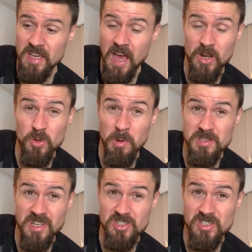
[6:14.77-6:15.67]

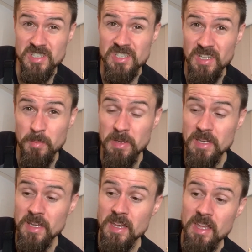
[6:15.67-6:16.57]
handlebars actually
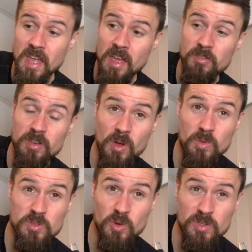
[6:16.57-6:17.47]
slipping if you don't
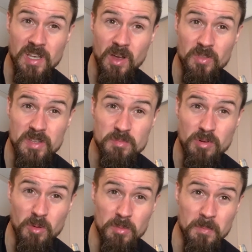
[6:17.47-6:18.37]
sort out this
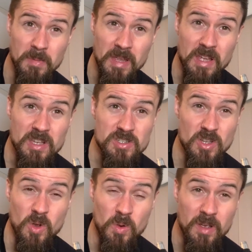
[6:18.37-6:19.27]
problem.
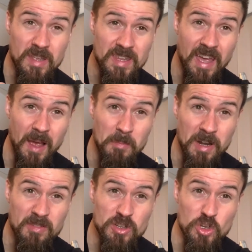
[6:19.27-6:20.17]
So yeah, I'm going to
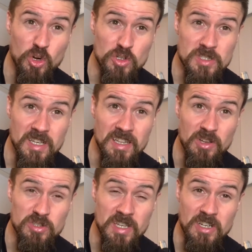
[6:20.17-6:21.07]
have to cut a
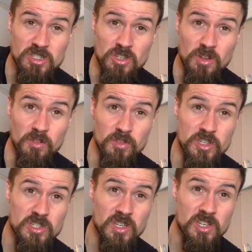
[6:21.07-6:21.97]
little section of
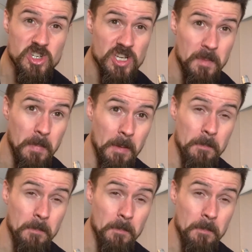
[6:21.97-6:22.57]
this shim.